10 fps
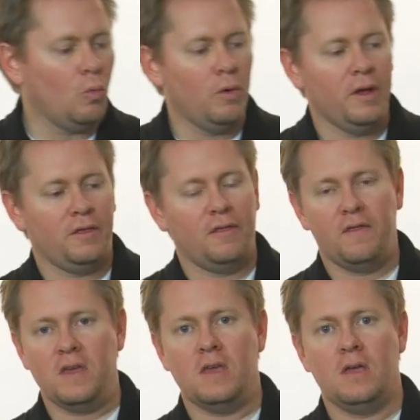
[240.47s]
with
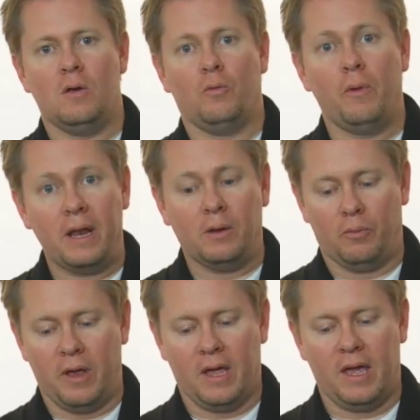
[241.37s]
the Ready
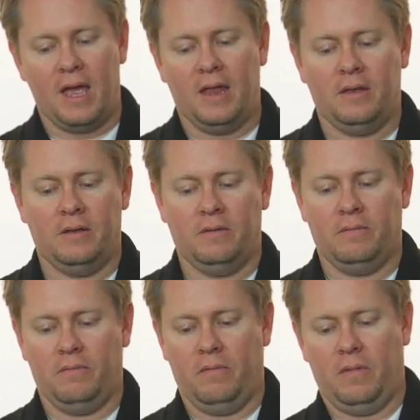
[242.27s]
Rig and
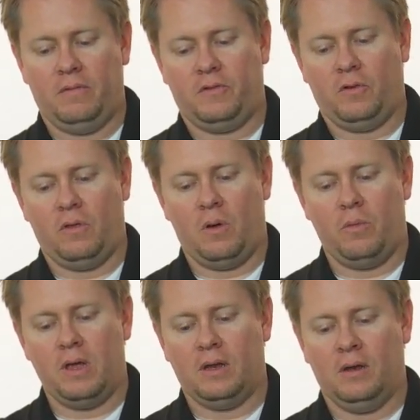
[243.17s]
so that
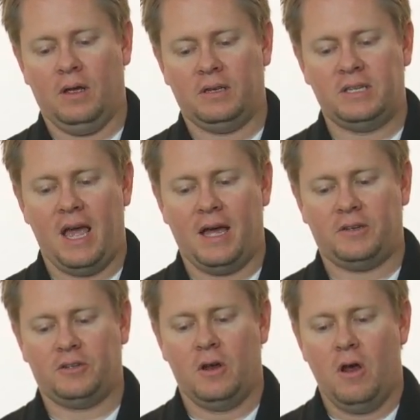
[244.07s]
we can
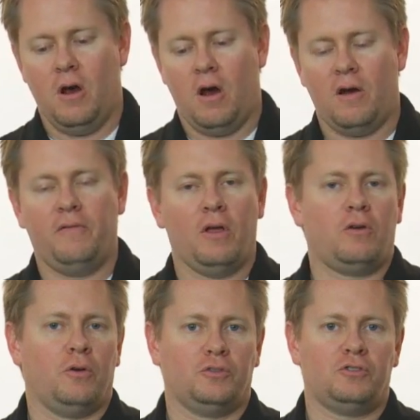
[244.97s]
attach our
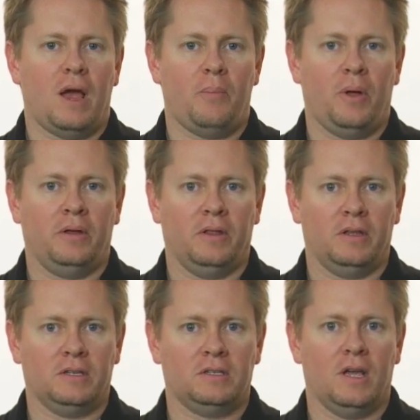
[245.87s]
Velcro strap onto
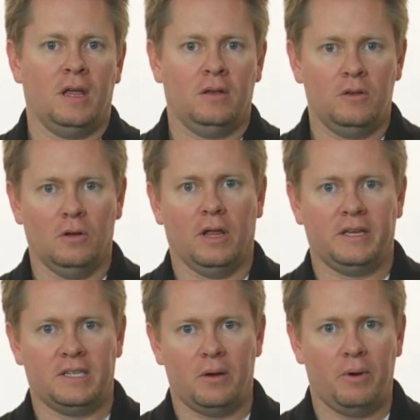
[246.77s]
this and
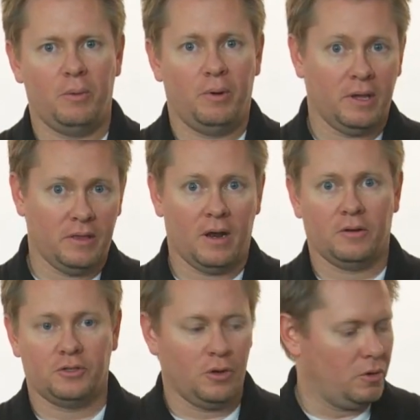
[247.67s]
utilize that Ready Rig that I'll
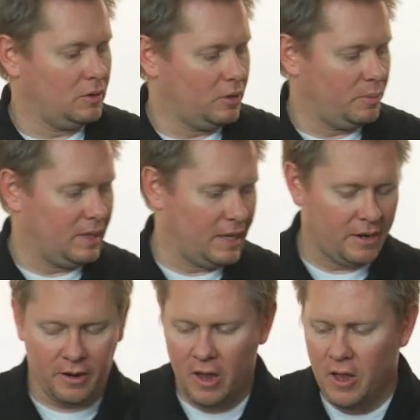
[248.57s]
show you a little bit
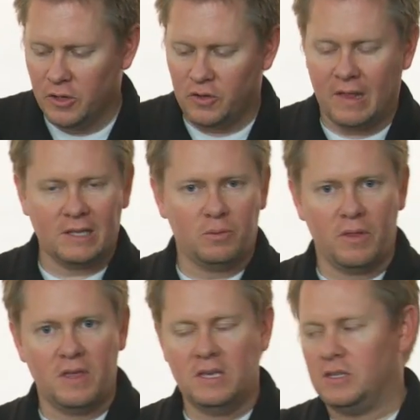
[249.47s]
later. So that's
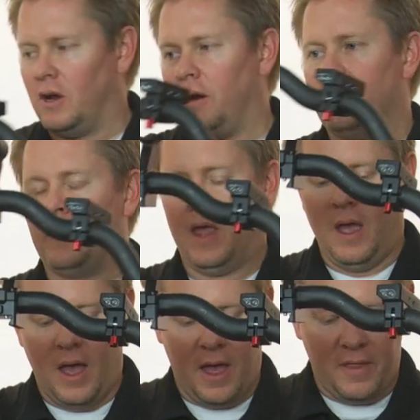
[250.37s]
what these are.
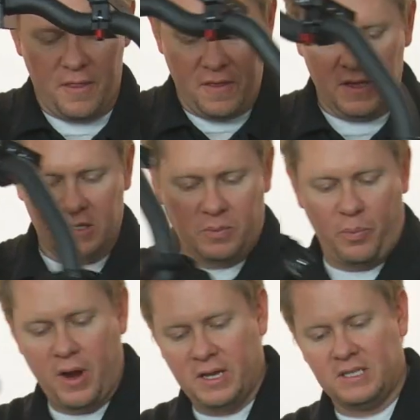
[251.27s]
This
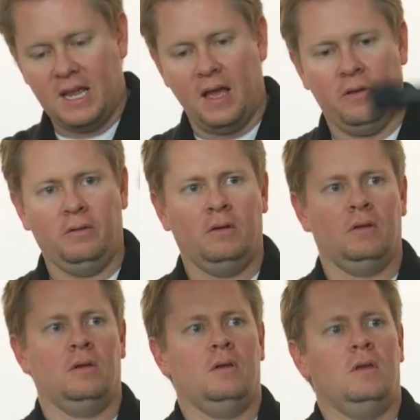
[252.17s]
breaks down
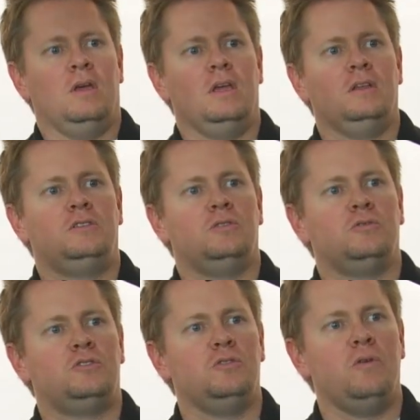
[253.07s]
into
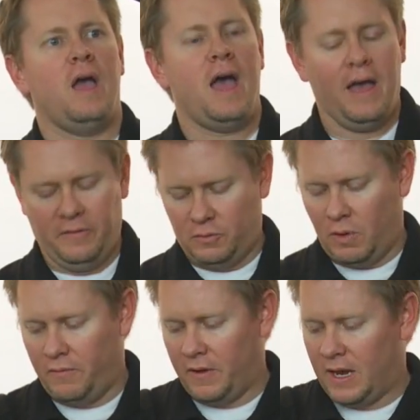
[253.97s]
2 halves. So
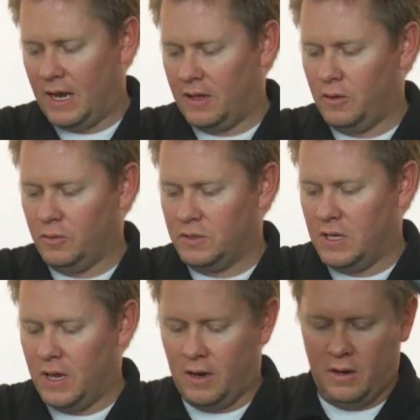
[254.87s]
if I connect those
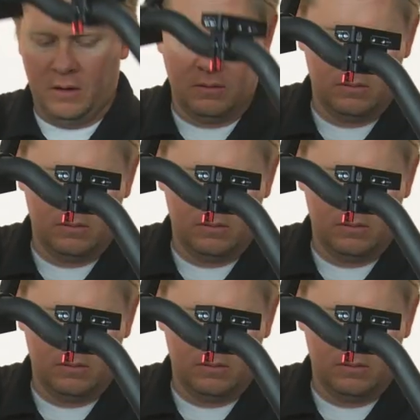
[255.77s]
there